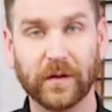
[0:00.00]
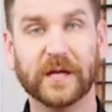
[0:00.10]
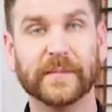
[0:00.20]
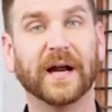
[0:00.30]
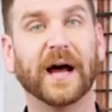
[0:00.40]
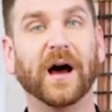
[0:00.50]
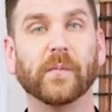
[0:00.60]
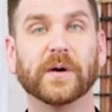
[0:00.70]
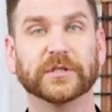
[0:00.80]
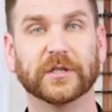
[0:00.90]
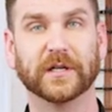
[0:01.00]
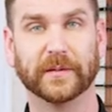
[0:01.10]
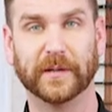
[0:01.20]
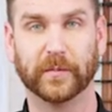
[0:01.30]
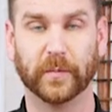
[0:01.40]
will limit how much you're
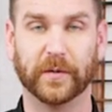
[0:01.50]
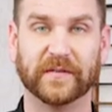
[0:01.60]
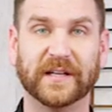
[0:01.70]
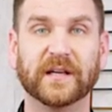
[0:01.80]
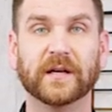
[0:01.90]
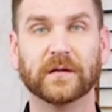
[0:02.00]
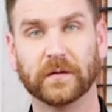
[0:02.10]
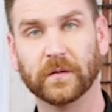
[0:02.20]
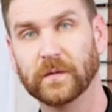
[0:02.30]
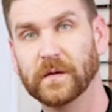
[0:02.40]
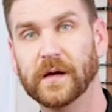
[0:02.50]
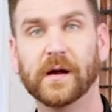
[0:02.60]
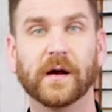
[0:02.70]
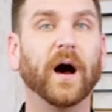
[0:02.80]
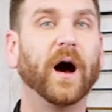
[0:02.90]
going to be able to put of a helical
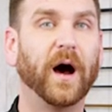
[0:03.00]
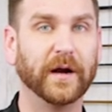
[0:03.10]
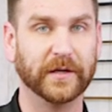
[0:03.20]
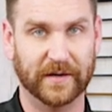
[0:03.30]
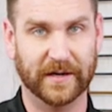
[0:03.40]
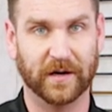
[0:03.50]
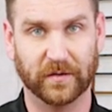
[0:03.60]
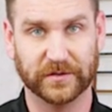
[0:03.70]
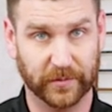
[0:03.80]
on your arrow.